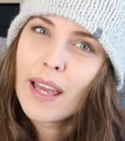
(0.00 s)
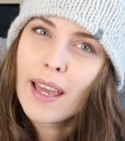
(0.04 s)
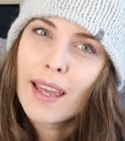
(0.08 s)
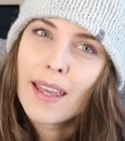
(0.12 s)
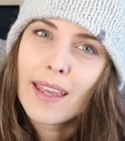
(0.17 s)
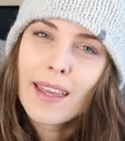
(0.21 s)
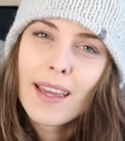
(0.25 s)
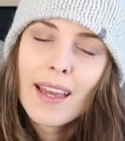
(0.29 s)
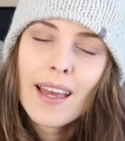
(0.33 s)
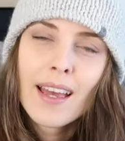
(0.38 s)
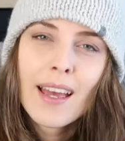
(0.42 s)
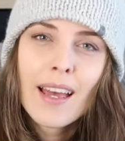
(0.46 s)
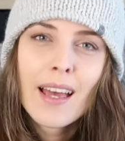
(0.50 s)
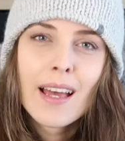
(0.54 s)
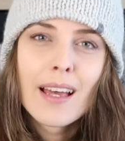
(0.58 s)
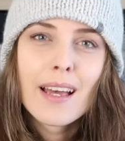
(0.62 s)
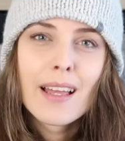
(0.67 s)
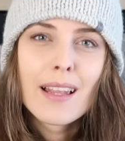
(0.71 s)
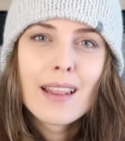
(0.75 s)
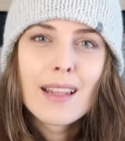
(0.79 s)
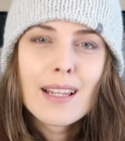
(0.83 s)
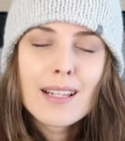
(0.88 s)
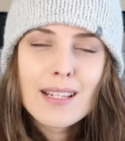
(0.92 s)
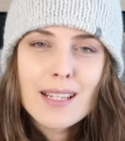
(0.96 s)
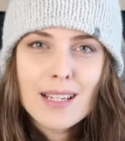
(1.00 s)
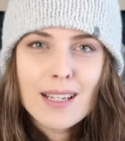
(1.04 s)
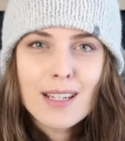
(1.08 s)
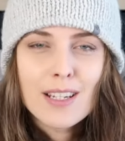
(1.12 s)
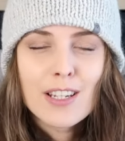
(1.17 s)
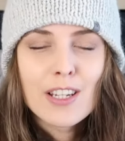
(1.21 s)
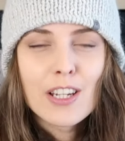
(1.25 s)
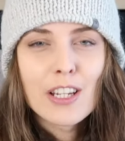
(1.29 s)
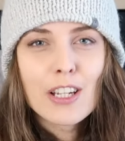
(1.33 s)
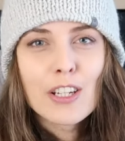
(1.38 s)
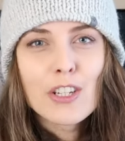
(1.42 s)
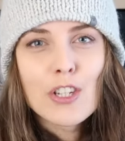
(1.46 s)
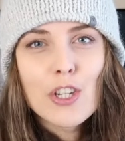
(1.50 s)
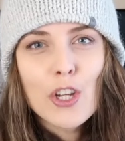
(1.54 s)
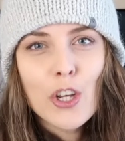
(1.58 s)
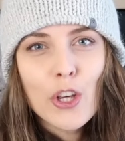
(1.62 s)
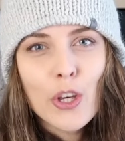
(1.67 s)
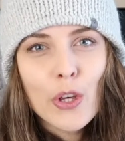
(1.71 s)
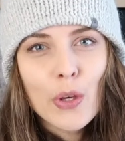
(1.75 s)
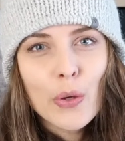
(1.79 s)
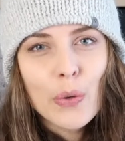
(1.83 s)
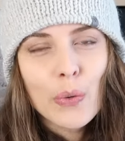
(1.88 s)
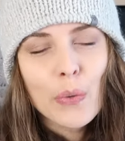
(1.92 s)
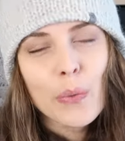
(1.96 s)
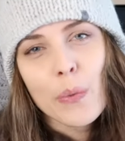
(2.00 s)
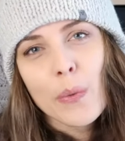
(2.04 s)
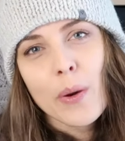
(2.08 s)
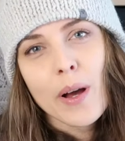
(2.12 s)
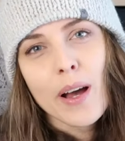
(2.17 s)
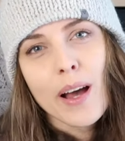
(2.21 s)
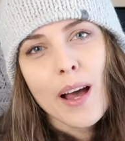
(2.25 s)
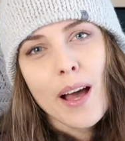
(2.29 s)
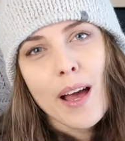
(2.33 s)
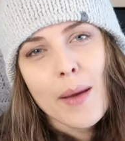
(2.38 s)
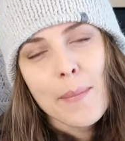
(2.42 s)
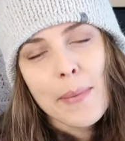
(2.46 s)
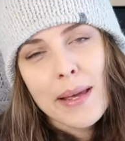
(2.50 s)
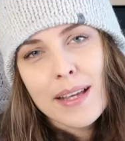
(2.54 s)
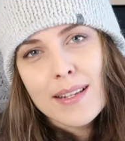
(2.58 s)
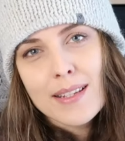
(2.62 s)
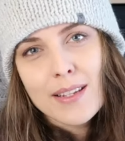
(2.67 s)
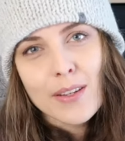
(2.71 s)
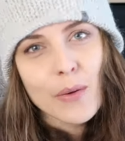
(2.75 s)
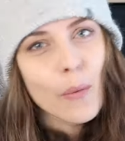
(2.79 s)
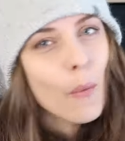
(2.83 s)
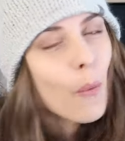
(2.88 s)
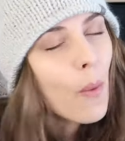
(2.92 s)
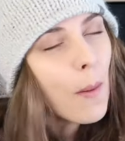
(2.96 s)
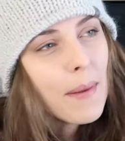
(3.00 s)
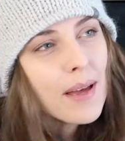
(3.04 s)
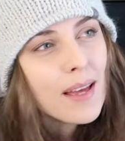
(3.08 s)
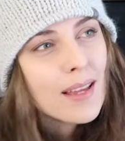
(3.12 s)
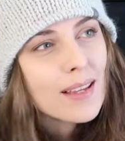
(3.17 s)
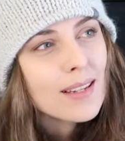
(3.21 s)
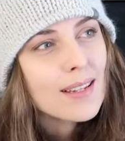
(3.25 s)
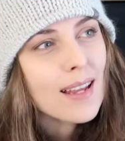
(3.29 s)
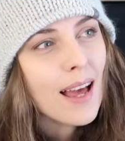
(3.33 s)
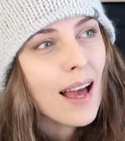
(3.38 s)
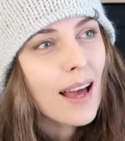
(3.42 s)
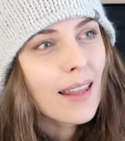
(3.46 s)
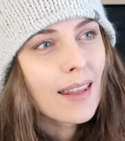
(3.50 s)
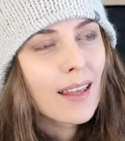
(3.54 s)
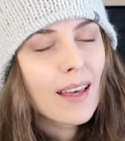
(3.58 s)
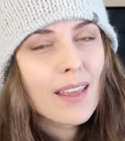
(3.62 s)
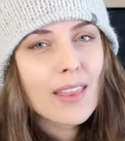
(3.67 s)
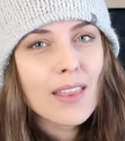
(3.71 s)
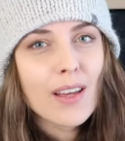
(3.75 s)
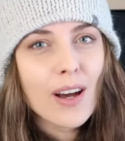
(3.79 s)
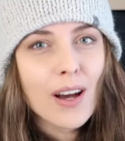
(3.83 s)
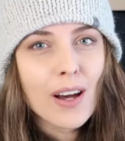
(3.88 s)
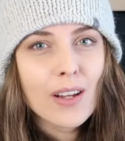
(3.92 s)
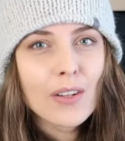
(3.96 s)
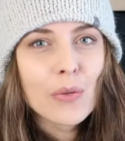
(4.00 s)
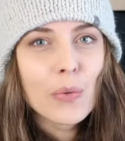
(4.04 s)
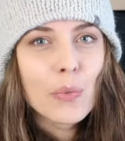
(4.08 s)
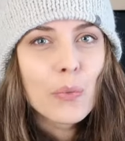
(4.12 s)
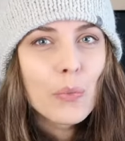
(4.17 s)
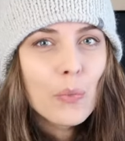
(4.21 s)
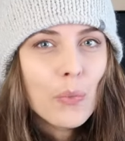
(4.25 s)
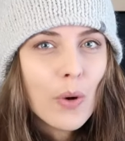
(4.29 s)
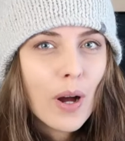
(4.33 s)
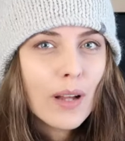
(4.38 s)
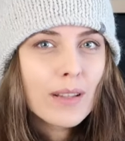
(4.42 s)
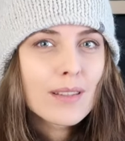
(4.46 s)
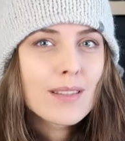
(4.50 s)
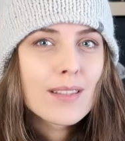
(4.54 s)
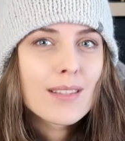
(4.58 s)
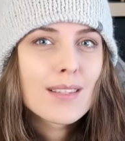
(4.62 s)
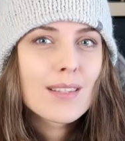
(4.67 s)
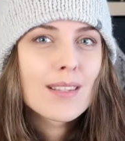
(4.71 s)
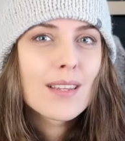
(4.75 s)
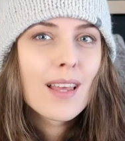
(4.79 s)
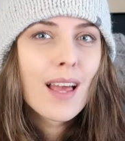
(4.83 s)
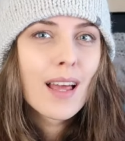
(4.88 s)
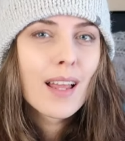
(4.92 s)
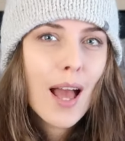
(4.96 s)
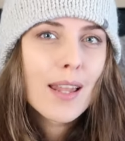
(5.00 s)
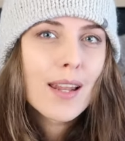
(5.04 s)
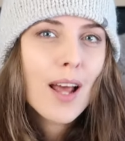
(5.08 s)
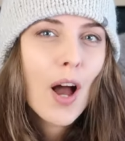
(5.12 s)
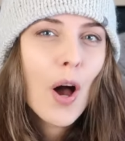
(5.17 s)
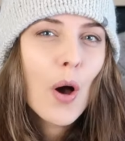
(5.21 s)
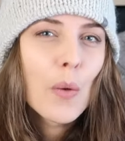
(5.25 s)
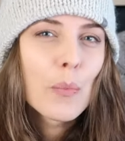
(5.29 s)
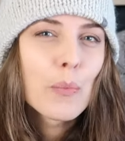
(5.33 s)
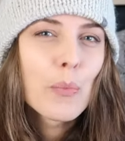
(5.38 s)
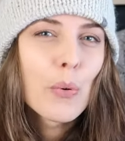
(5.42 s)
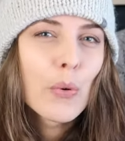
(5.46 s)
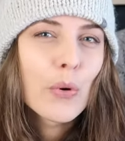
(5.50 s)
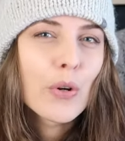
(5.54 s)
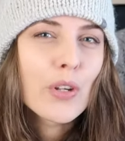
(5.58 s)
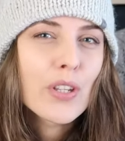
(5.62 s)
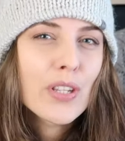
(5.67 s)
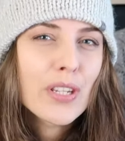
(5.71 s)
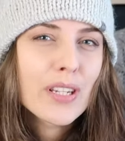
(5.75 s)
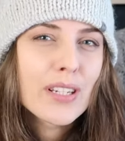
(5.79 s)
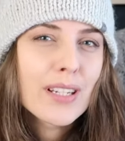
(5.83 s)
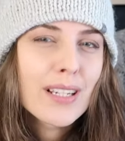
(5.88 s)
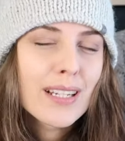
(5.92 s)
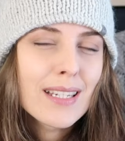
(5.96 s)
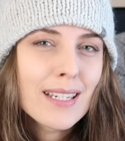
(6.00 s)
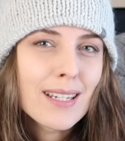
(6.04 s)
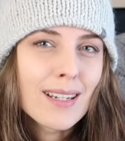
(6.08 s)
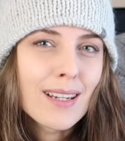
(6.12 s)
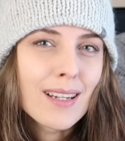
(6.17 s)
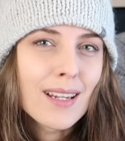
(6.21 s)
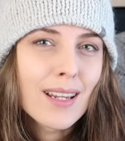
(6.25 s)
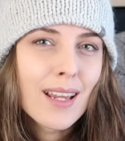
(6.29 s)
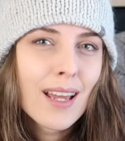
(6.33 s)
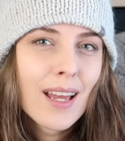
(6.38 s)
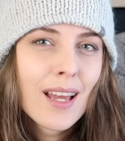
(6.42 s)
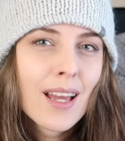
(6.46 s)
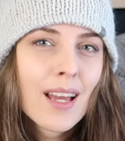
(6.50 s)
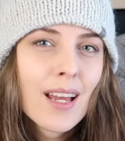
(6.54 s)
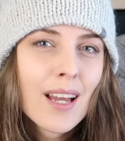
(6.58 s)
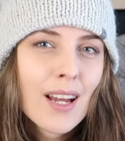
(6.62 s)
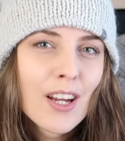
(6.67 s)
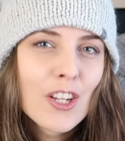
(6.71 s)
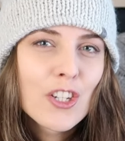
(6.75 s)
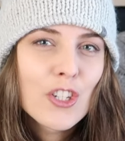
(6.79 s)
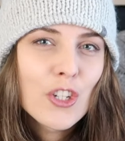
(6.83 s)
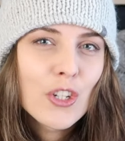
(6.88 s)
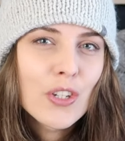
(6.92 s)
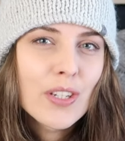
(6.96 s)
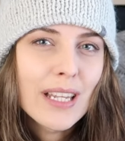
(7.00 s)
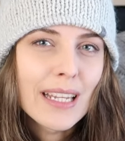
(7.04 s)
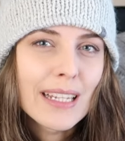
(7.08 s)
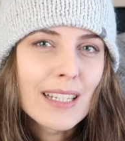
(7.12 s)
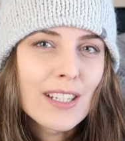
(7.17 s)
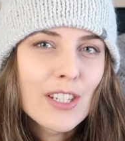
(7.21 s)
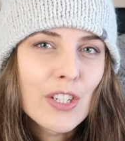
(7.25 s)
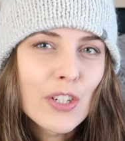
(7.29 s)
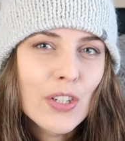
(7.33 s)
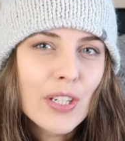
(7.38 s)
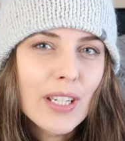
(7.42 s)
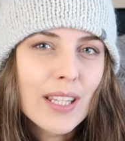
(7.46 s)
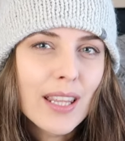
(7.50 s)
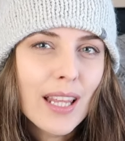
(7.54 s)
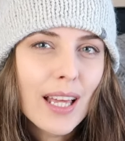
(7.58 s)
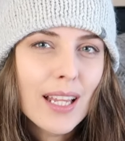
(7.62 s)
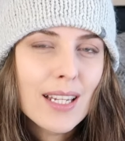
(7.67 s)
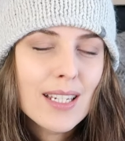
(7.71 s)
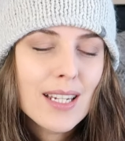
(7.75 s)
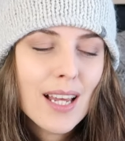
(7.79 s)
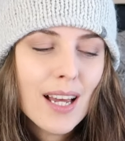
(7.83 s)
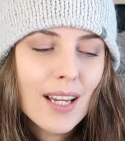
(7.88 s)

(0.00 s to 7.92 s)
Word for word: day, uh, listening to uh, amazing woman, and I thought, what's an opportunity to knit during that